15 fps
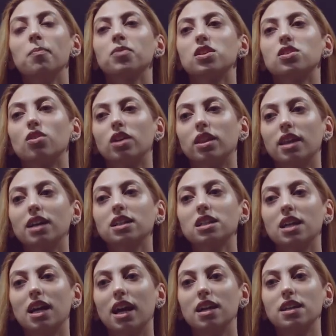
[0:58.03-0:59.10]
So in that
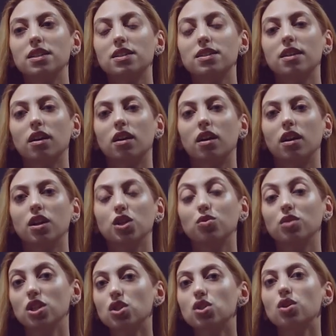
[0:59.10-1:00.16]
case, you
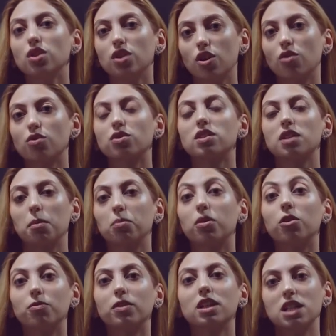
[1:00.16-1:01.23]
need to use some
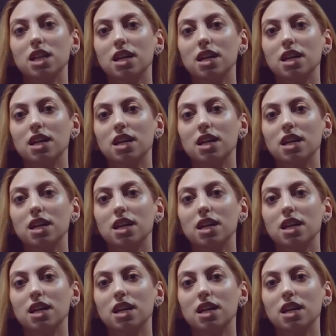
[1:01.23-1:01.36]
perfect